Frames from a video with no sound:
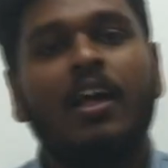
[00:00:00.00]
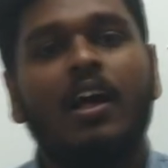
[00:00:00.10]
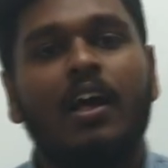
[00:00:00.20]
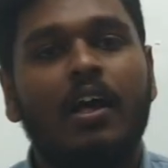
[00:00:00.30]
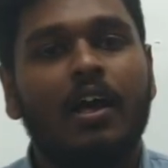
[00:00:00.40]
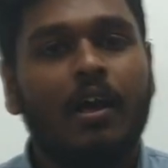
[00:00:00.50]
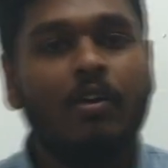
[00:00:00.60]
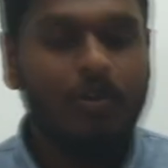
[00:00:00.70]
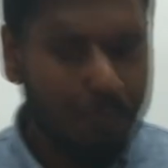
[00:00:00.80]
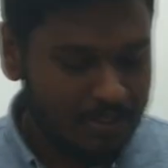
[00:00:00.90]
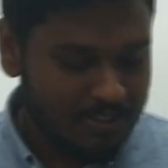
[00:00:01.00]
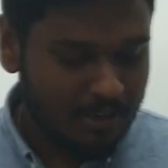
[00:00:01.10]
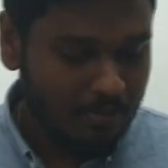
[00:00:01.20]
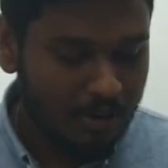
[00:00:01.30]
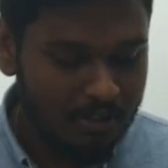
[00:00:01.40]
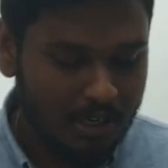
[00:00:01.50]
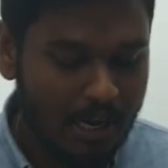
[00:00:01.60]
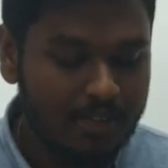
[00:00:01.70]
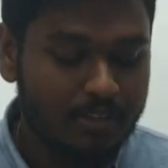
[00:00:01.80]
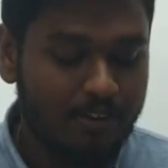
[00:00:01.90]
I'm going to present about the
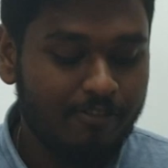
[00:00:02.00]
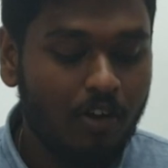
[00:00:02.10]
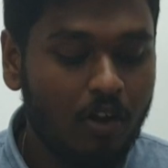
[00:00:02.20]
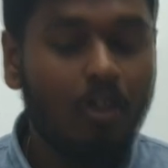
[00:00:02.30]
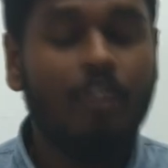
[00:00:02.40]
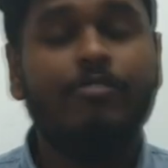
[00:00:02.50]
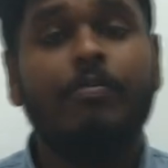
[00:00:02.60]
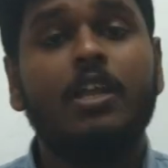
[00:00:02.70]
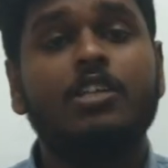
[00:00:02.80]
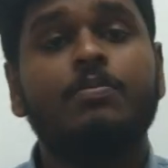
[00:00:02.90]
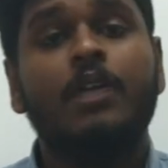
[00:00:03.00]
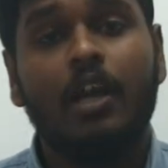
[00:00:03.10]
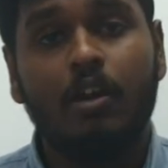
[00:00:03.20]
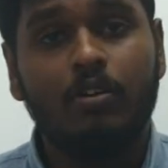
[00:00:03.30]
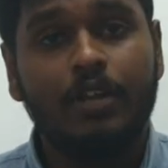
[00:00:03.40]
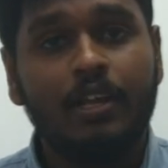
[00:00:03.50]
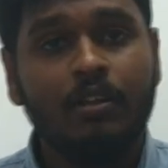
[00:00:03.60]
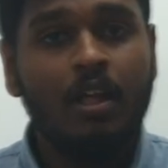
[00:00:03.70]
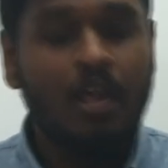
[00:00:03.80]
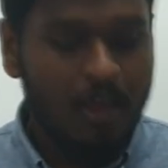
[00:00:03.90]
rise and fall of management accounting
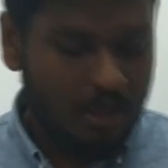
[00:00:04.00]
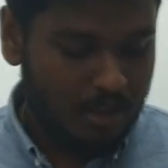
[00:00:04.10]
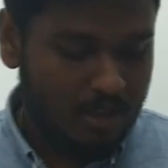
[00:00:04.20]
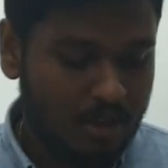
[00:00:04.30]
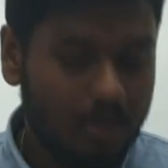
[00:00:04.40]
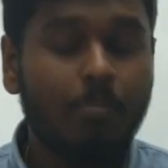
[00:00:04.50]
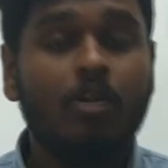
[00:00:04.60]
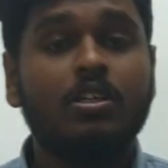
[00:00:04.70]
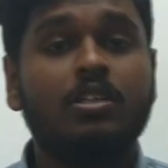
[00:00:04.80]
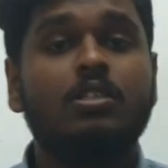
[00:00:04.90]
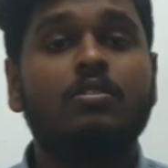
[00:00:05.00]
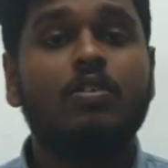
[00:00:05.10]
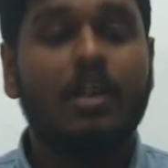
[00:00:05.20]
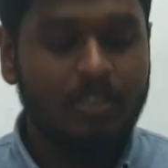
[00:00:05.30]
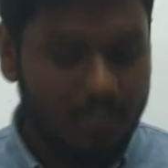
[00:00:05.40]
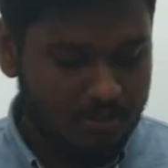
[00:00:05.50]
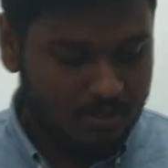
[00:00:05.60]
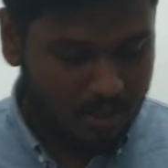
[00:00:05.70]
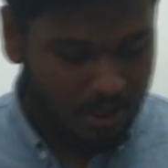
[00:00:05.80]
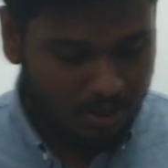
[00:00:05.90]
and about the introduction.
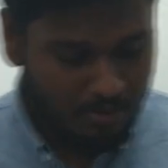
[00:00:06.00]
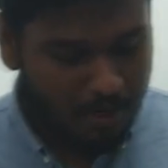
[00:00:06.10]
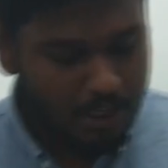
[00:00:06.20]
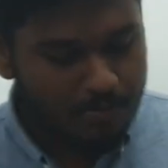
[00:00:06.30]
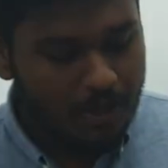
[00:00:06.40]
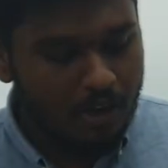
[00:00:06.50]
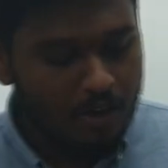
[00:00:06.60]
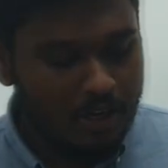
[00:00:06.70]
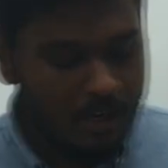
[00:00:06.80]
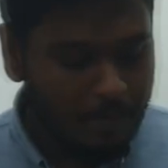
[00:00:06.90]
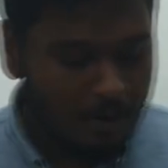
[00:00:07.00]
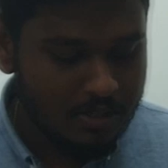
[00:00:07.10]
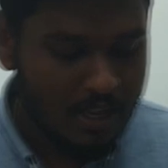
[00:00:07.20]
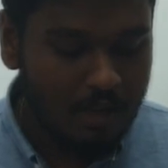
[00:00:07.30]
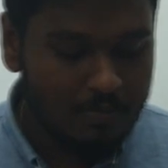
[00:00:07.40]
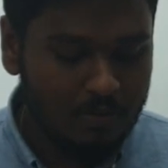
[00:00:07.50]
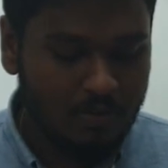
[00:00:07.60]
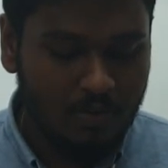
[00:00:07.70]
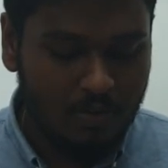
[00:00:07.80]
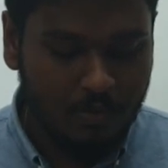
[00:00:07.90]
Okay, management accounting reports help
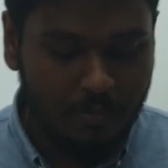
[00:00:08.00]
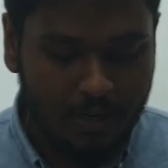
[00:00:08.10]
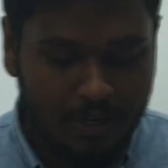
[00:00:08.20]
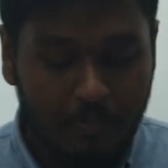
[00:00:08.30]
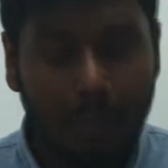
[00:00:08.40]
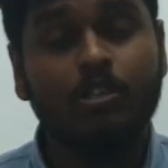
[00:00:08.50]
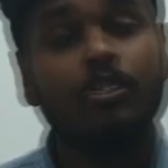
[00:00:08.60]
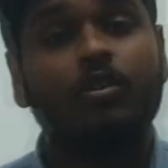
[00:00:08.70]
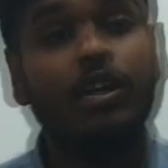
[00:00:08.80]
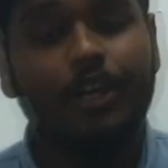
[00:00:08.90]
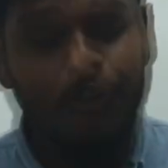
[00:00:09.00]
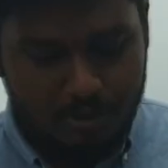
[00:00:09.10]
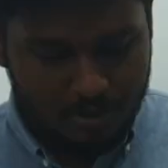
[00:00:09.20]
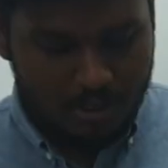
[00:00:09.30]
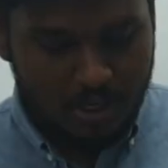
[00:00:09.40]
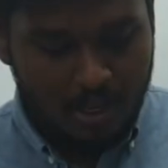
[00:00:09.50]
to operating manager to reduce